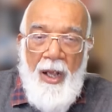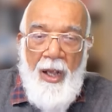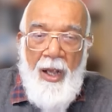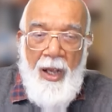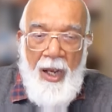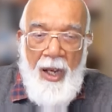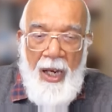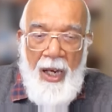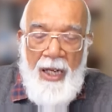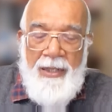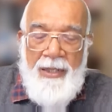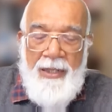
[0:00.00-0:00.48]

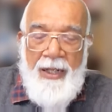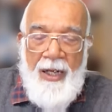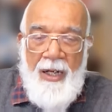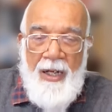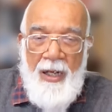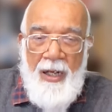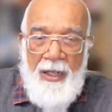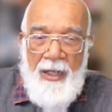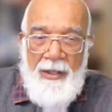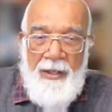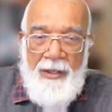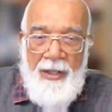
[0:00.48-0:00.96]
has a
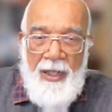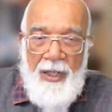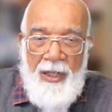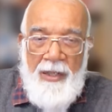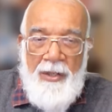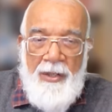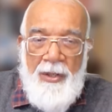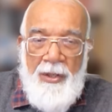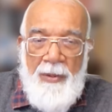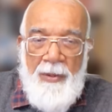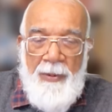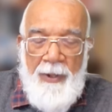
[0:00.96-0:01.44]

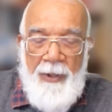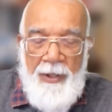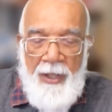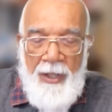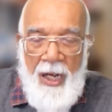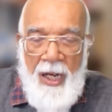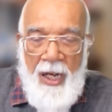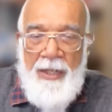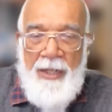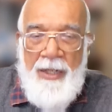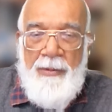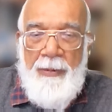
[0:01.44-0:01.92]
content of
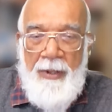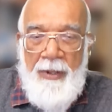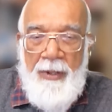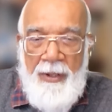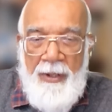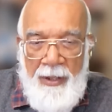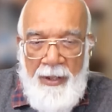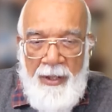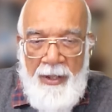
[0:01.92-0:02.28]
attachment,